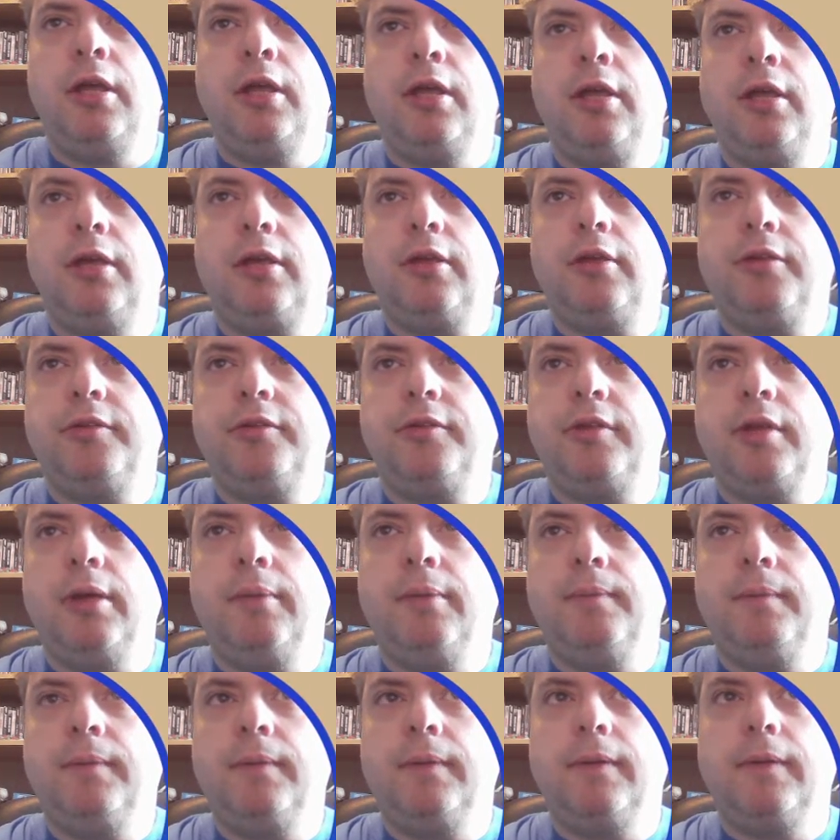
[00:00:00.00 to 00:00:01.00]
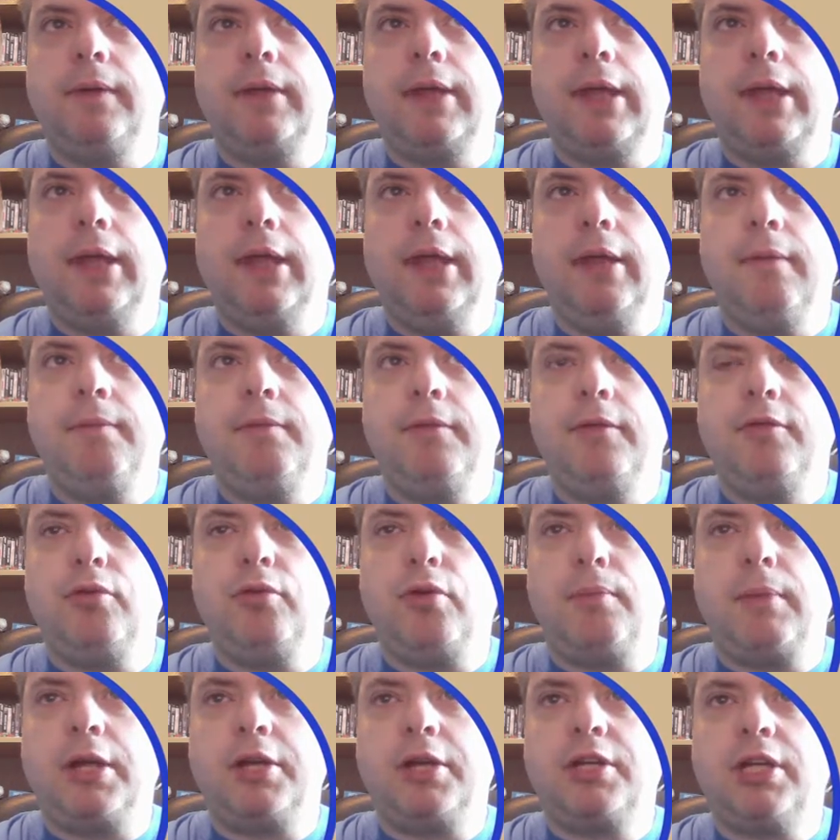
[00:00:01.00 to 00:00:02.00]
because there's
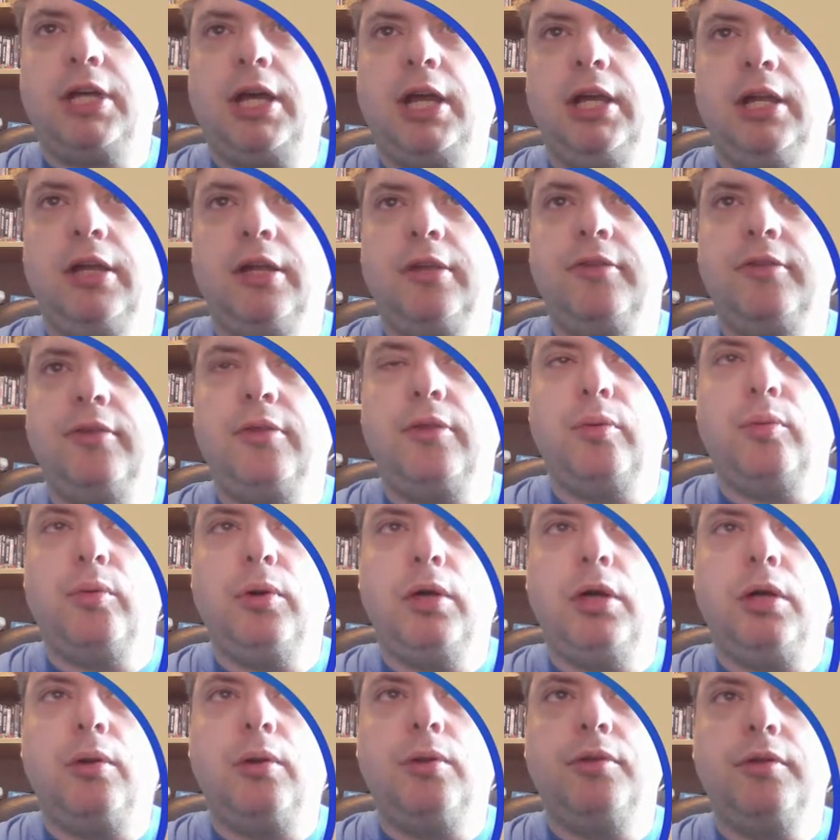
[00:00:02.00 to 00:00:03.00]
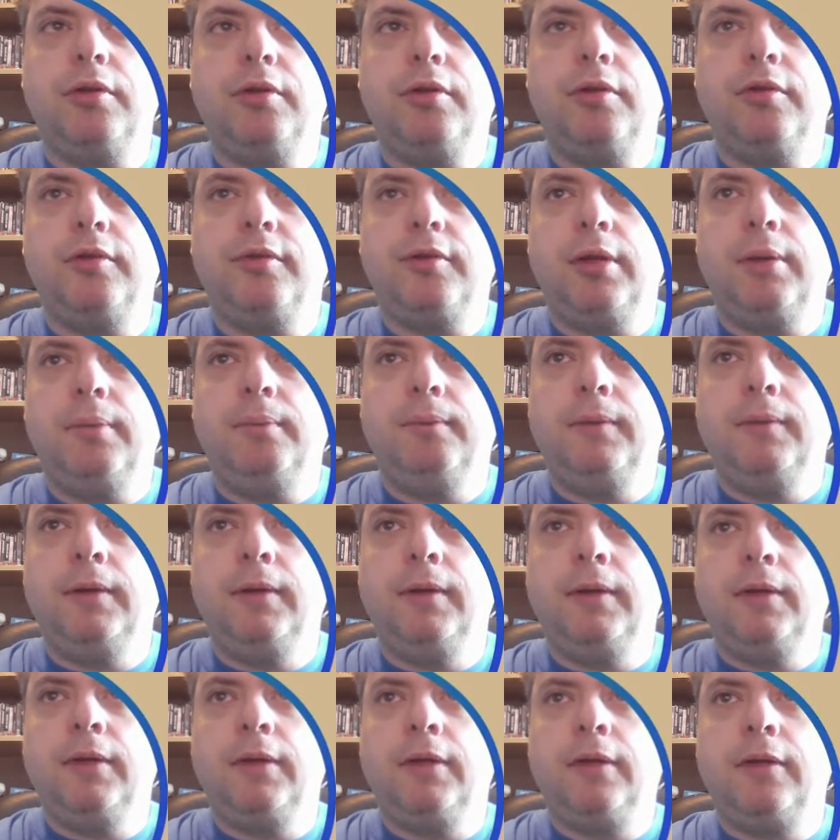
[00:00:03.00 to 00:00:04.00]
not much colour to the world, and
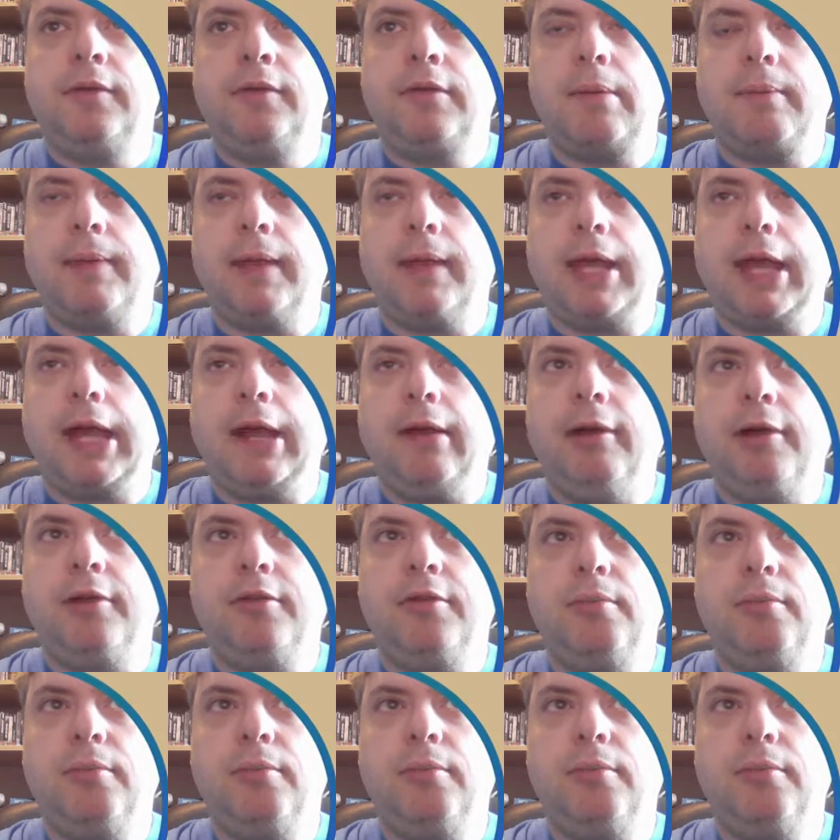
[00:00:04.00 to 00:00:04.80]
some of the character